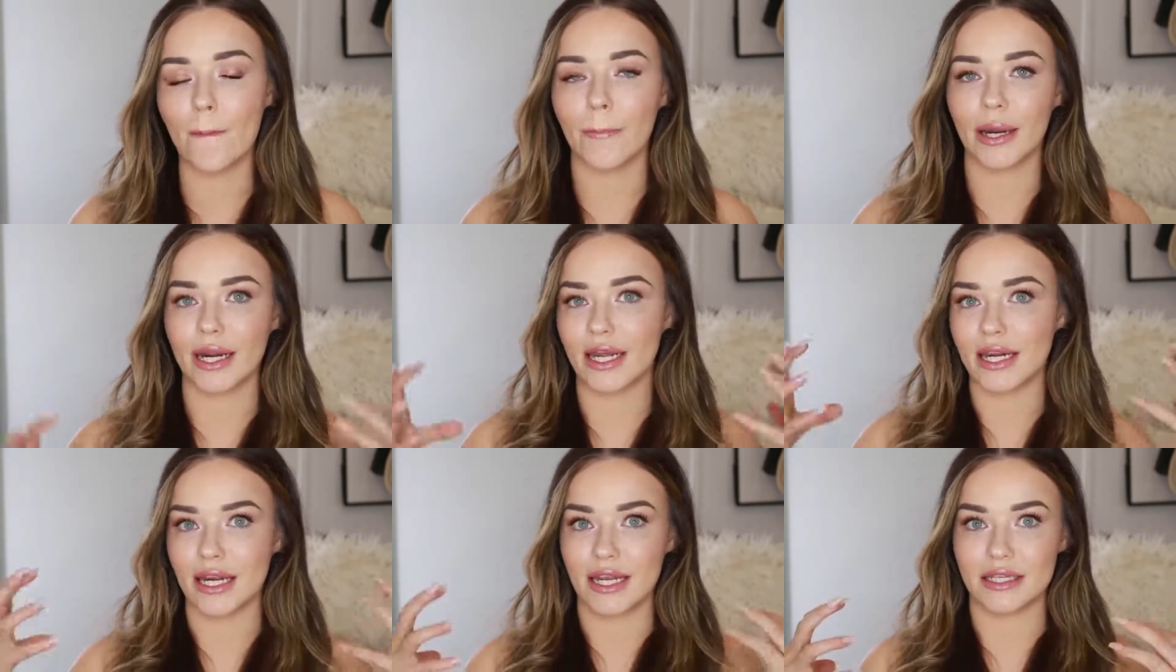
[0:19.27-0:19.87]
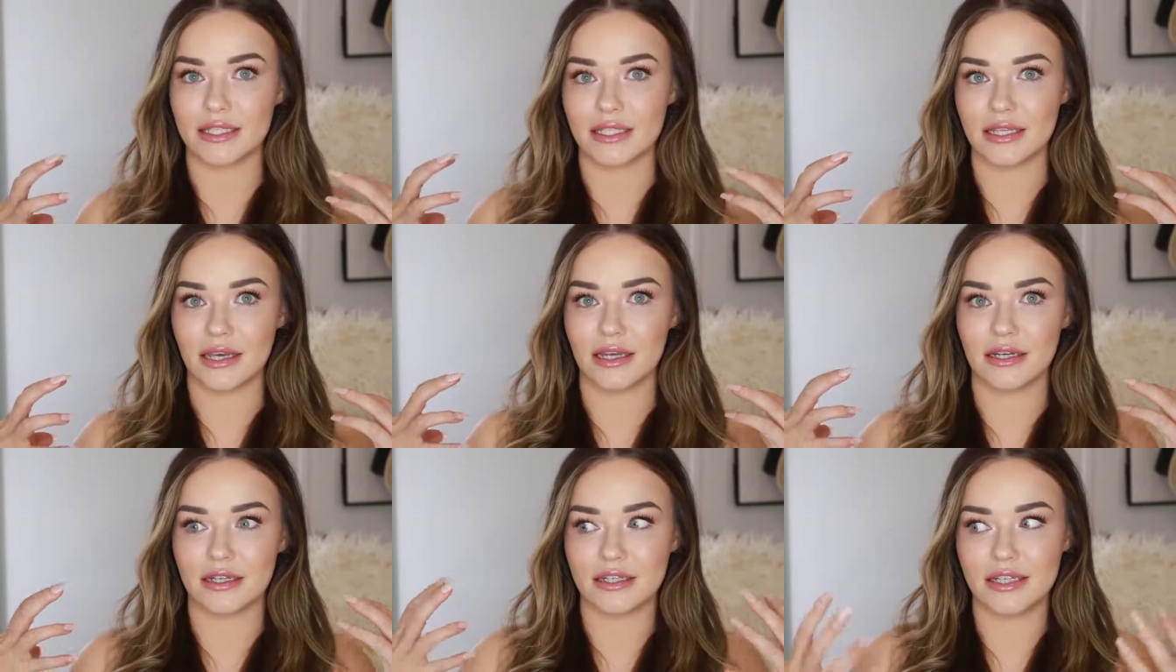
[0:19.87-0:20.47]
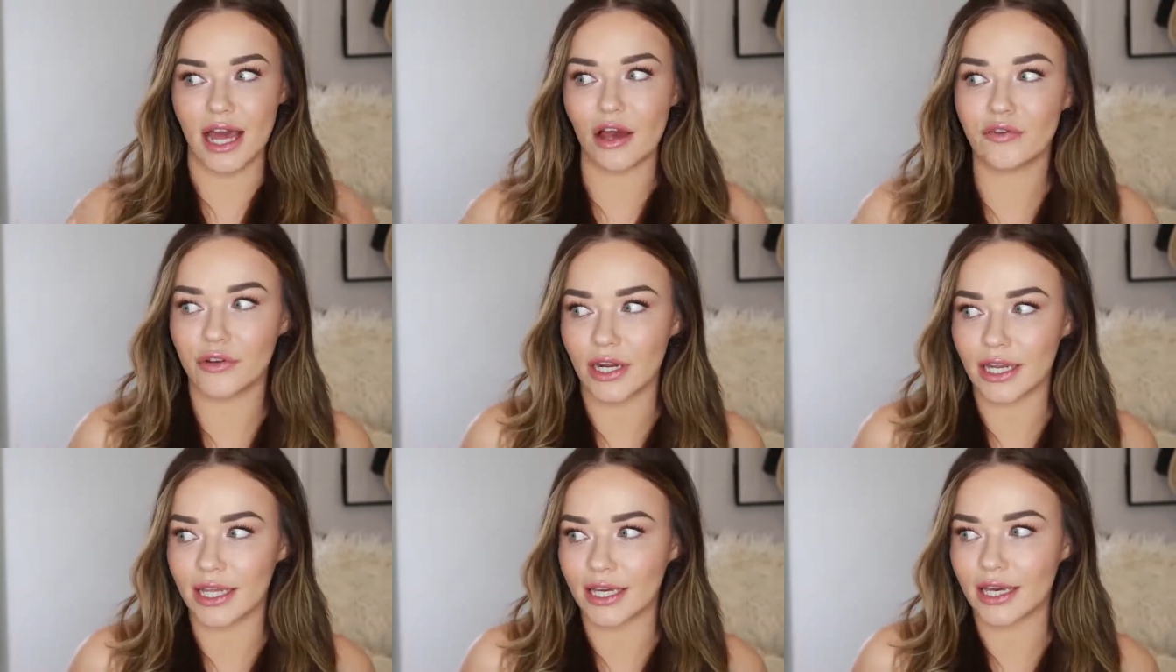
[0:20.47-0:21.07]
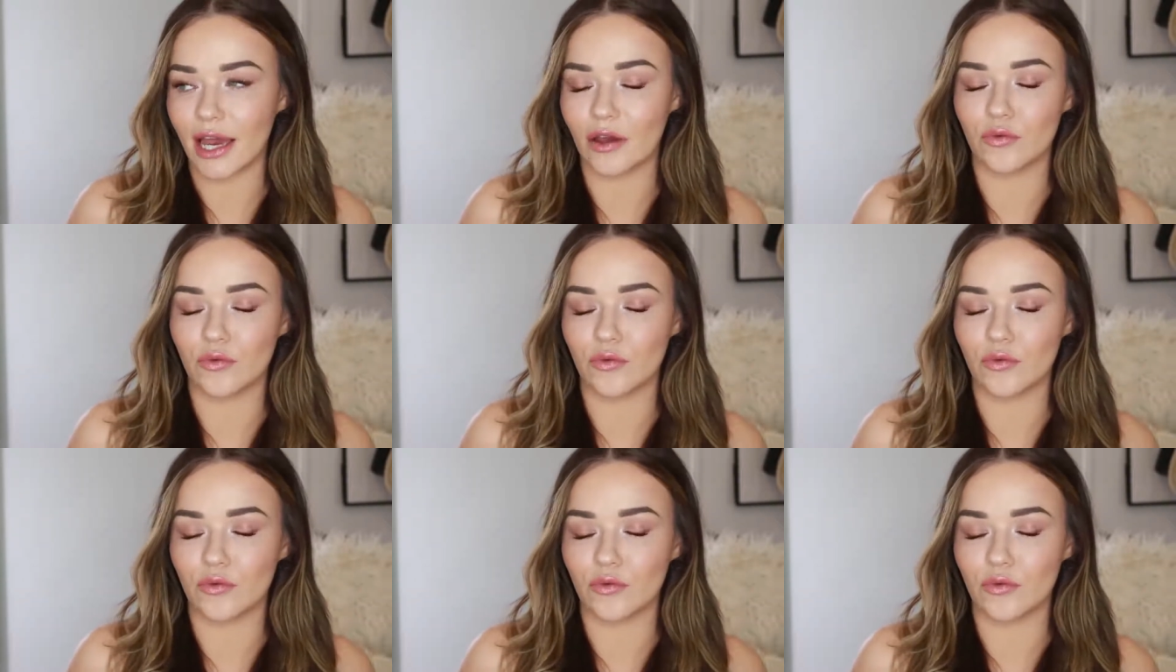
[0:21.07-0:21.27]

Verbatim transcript: but it is definitely